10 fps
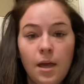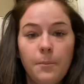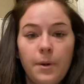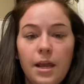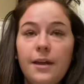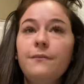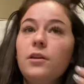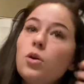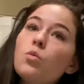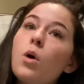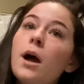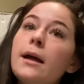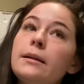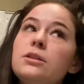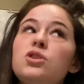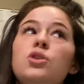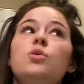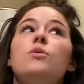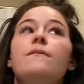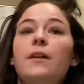But if you want
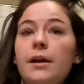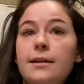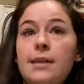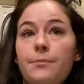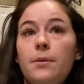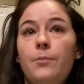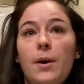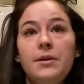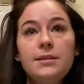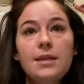two very separate buns,